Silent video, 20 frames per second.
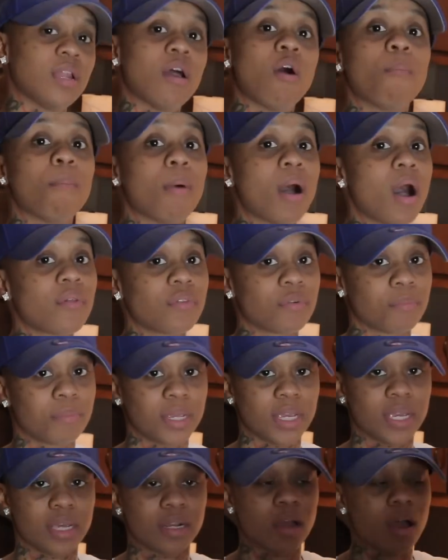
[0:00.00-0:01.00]
don't bother me
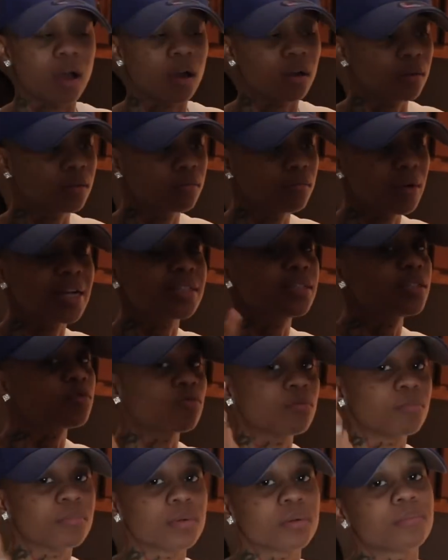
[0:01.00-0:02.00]
at all. I just
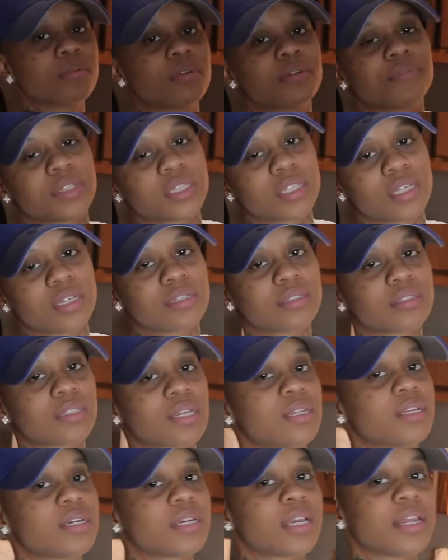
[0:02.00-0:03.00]
remember everything because
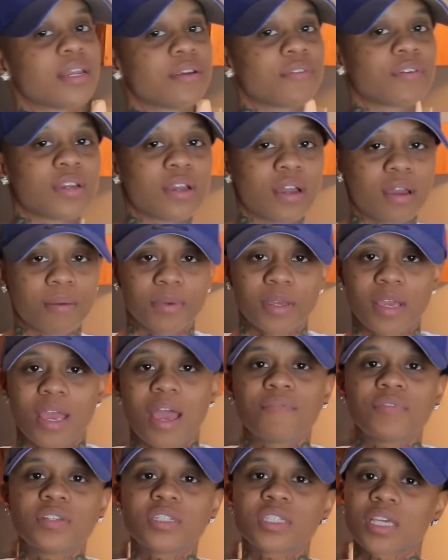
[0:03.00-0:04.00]
I look at every comment.
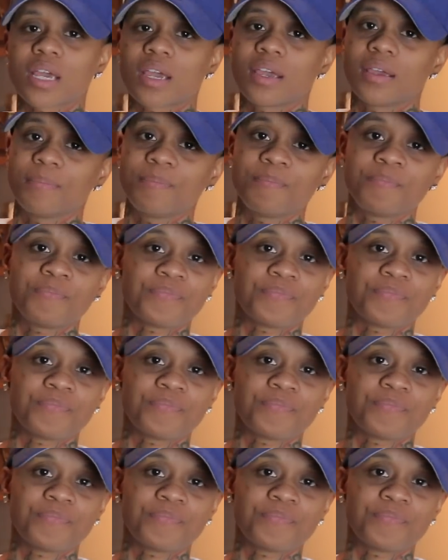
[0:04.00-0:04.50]
Half the time,